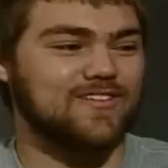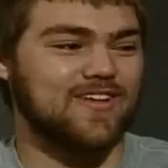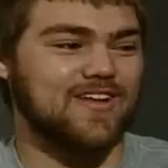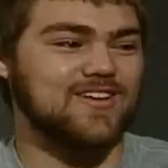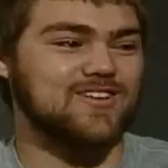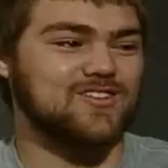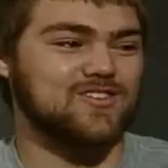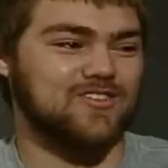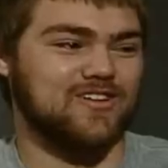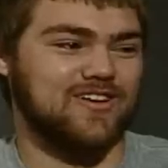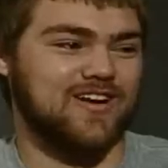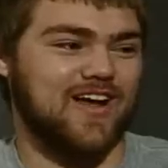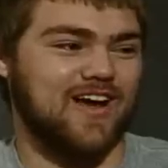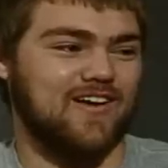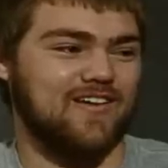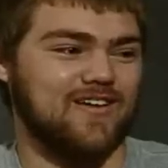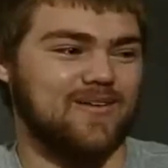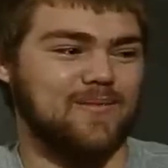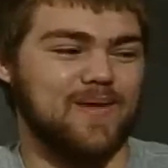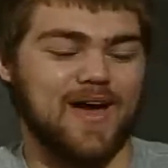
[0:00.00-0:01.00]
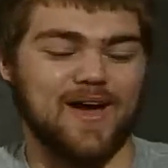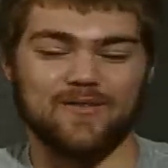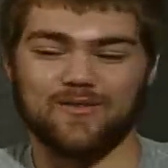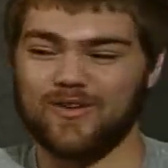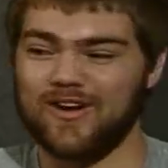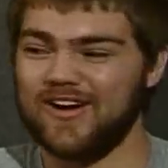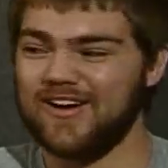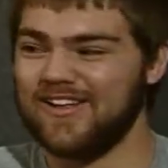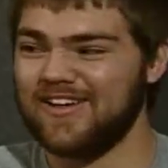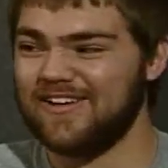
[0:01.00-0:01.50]
century now at
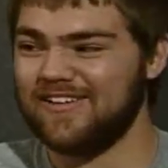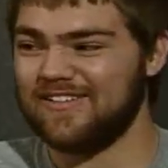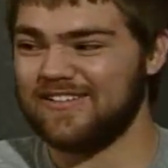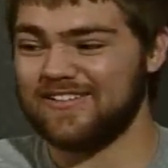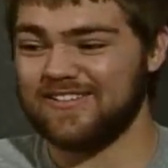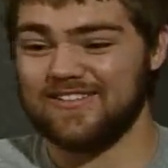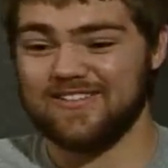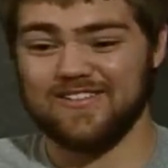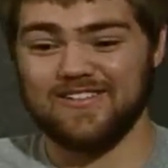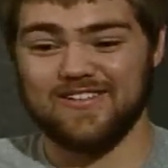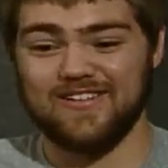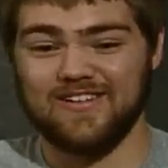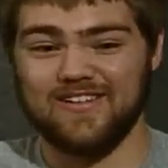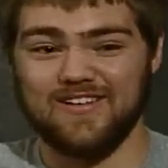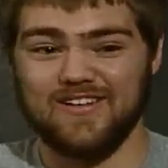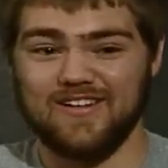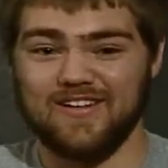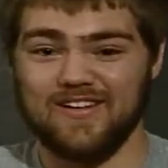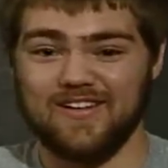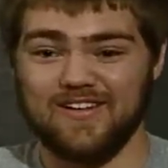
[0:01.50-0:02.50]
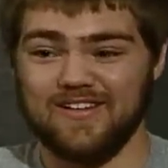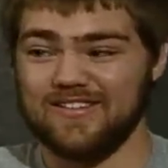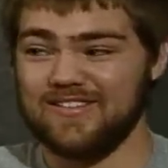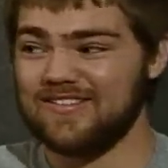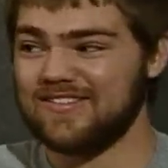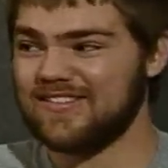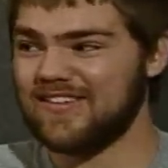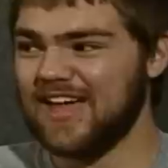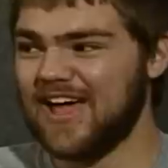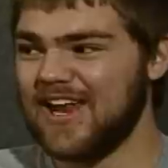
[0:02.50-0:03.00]
Mav Radio, and
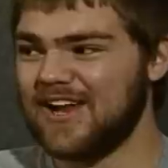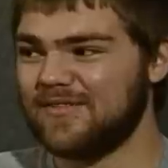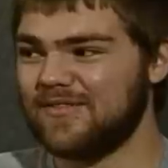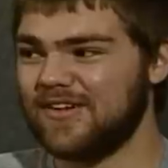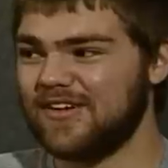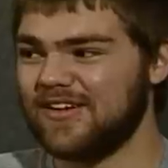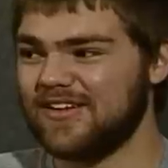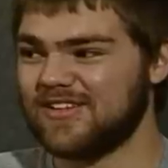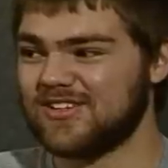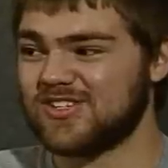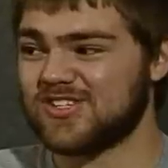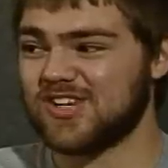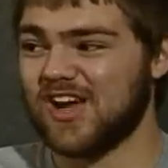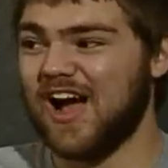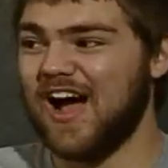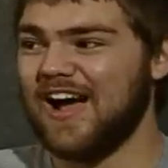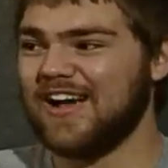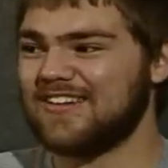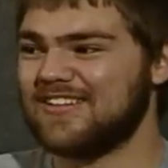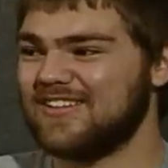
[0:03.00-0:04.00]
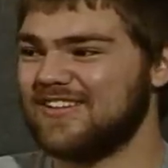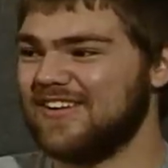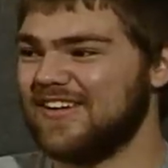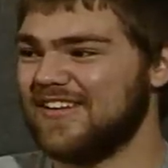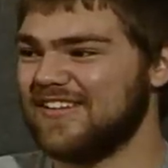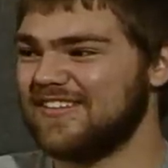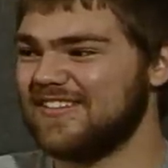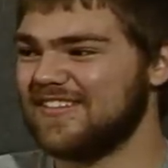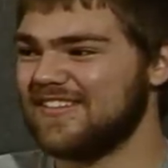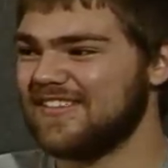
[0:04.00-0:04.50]
it's kind of a shock to
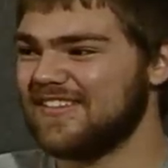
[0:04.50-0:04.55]
us.